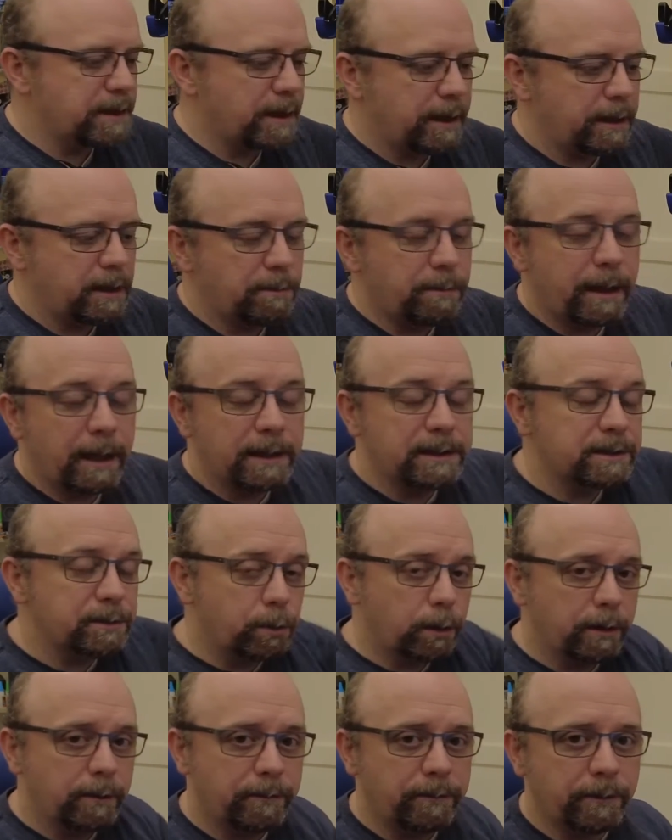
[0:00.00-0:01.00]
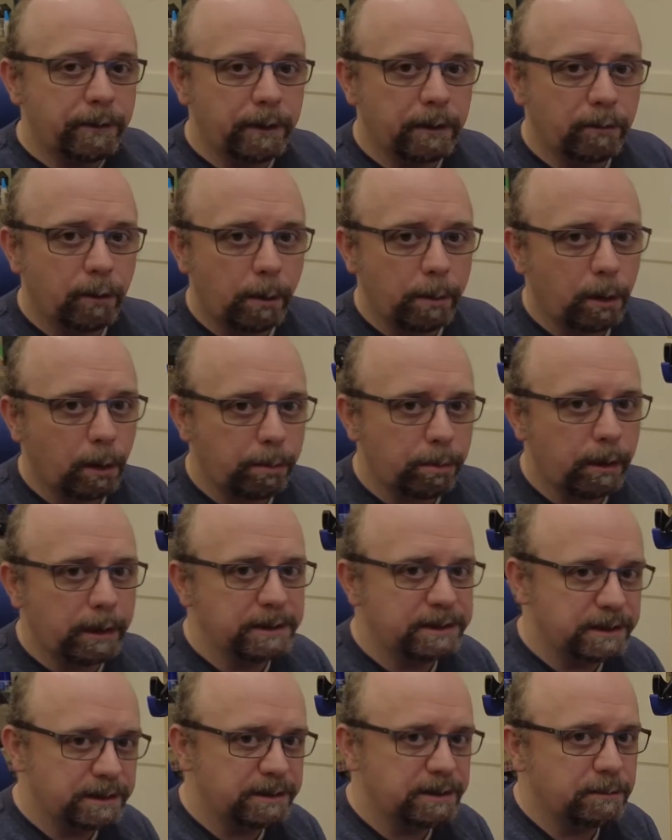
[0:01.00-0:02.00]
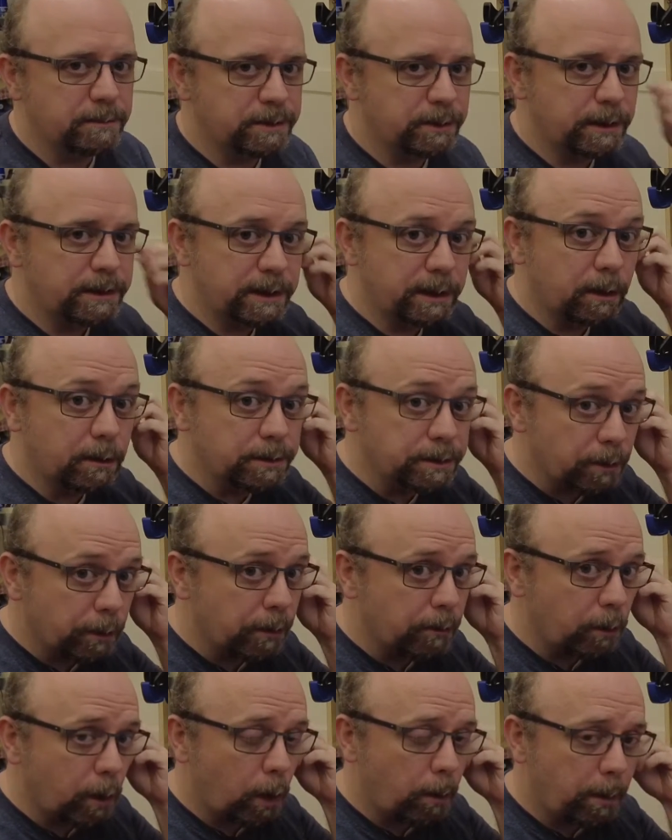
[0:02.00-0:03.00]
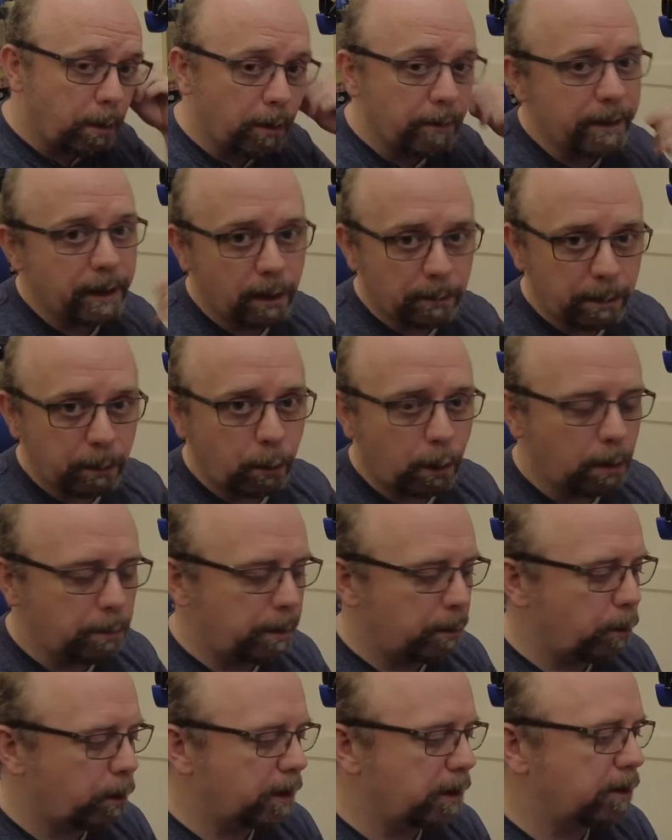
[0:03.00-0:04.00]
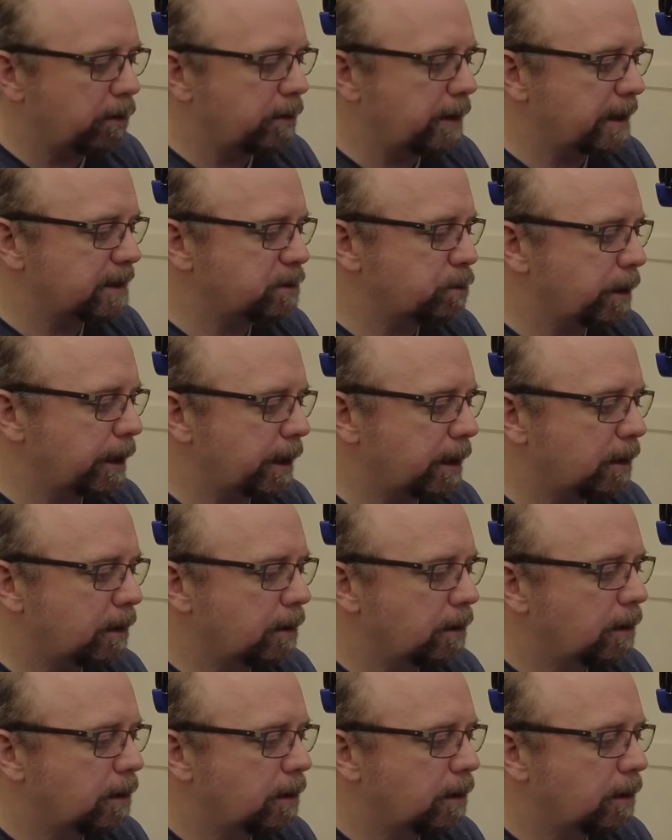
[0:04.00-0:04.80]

that in the past with the robot operating system to actually control the robot, and that'll be what I'll be working on next week.